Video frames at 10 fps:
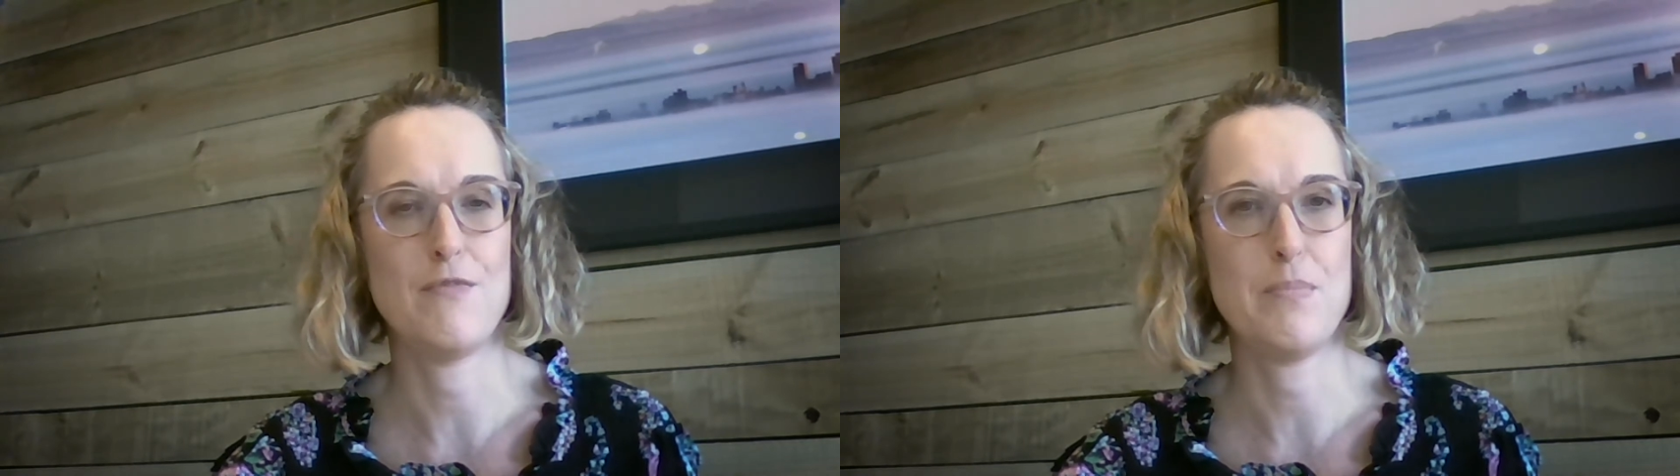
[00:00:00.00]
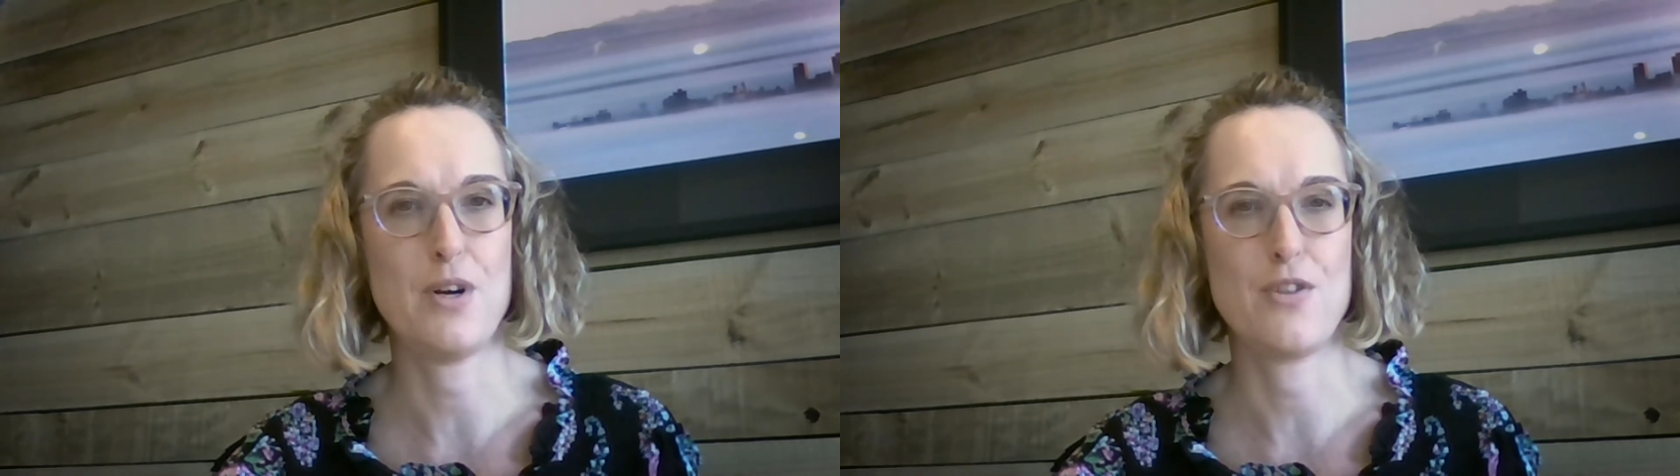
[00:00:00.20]

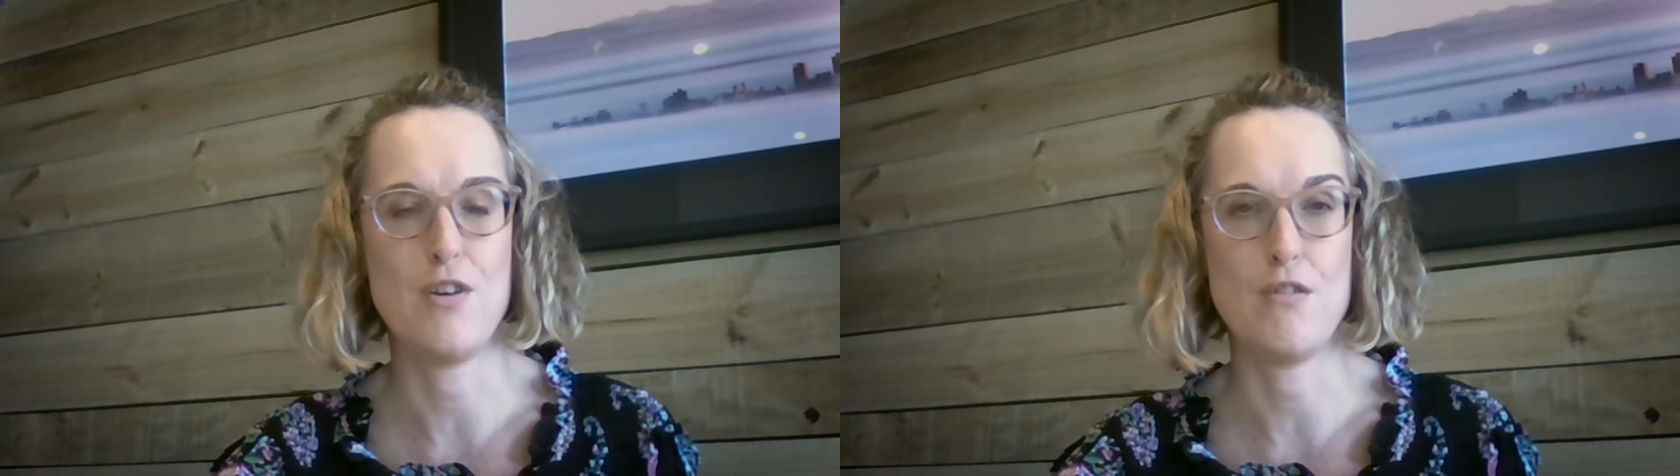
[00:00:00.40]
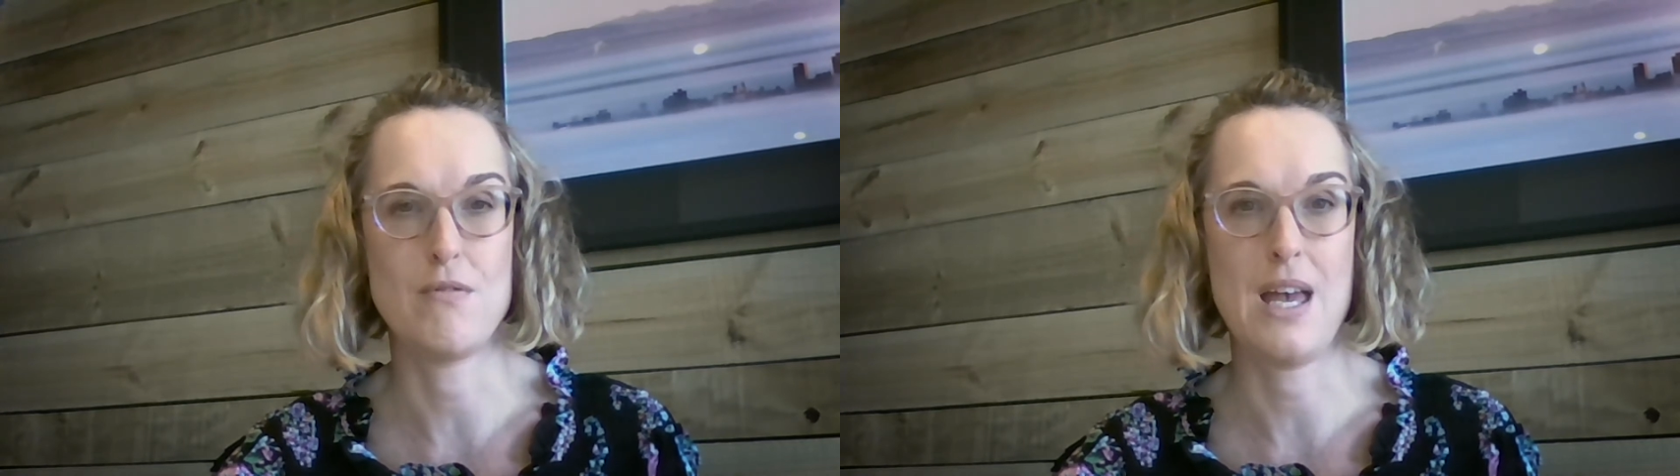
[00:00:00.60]
for both
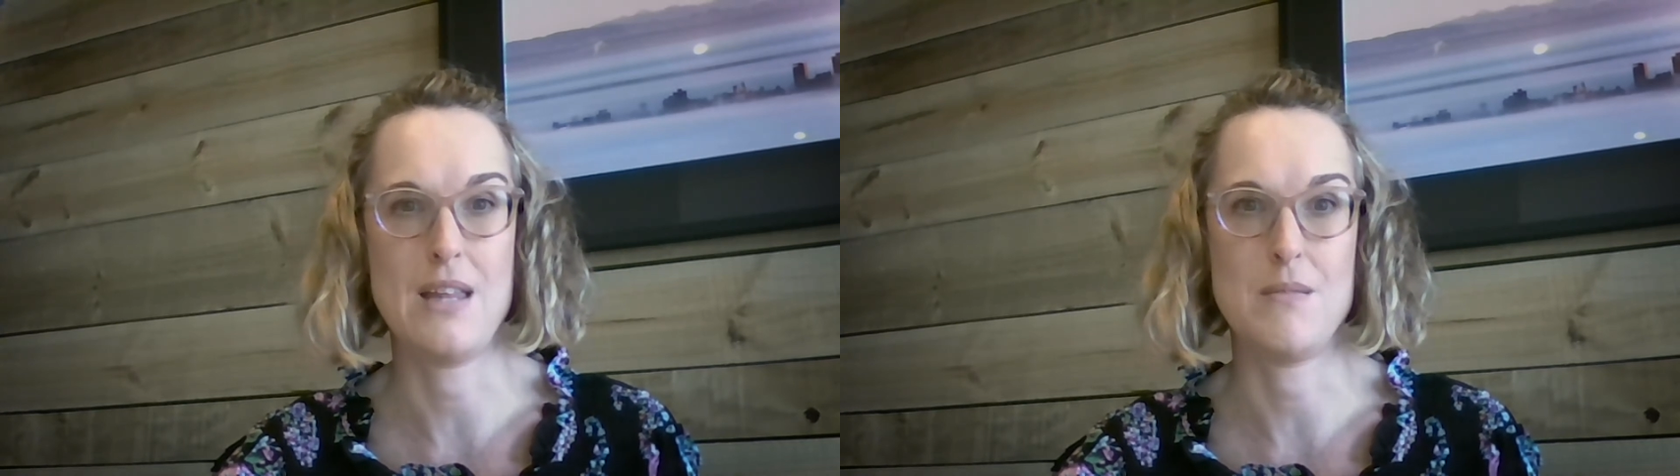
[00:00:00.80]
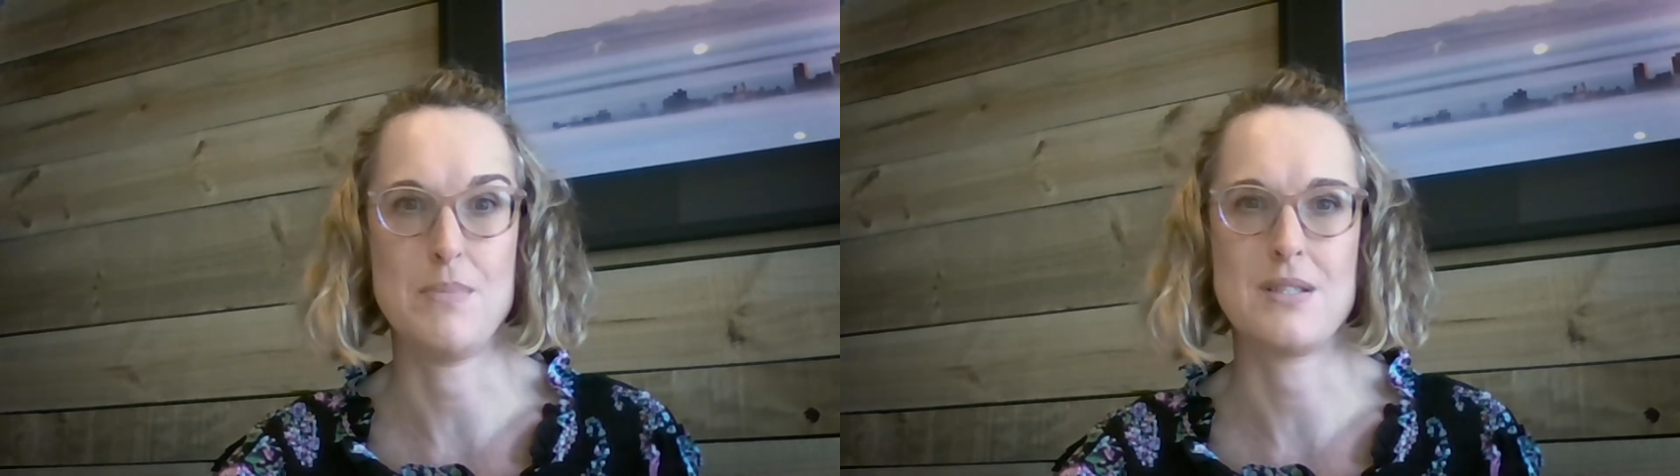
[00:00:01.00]
you
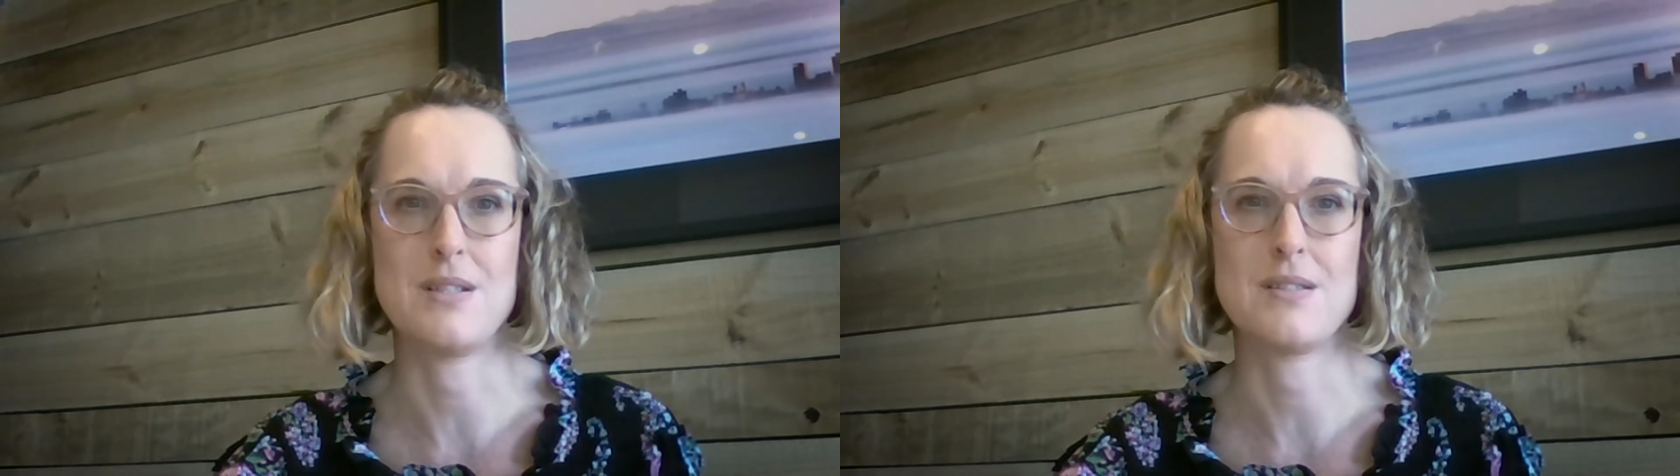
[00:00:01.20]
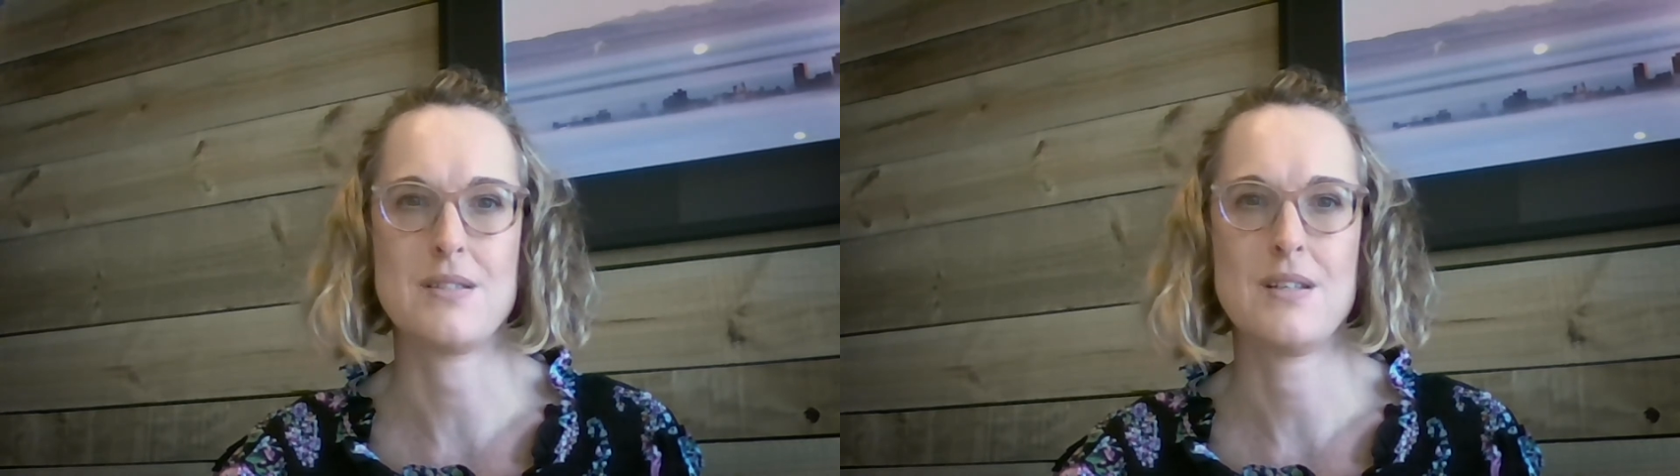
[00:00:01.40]
and the
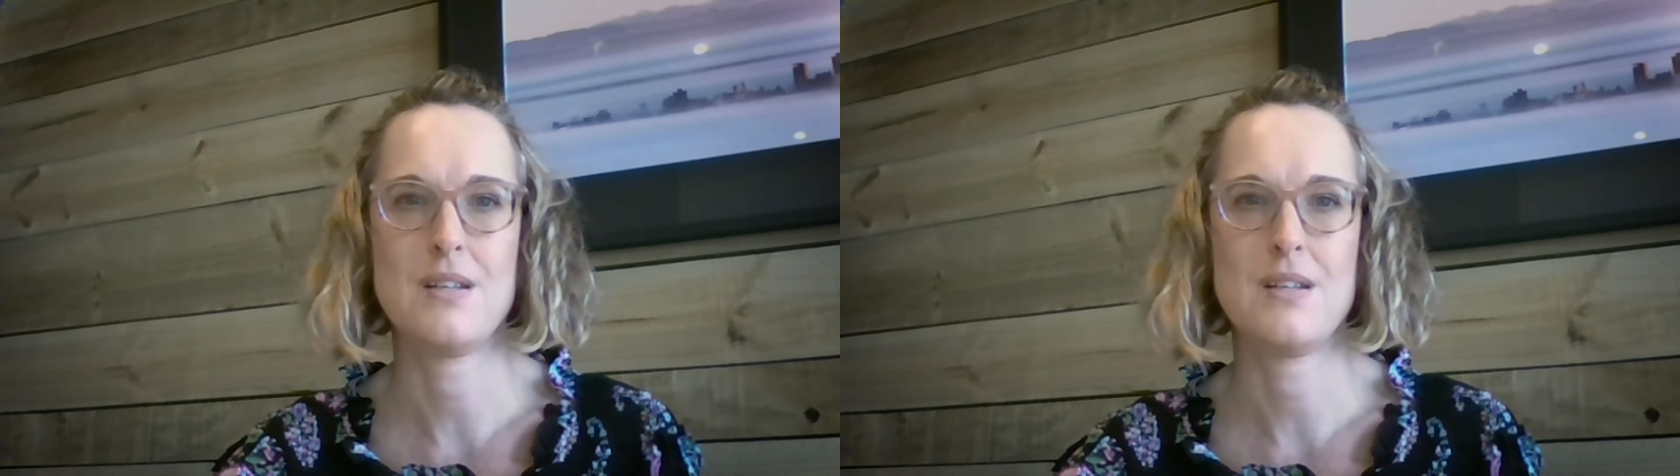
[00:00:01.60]
business.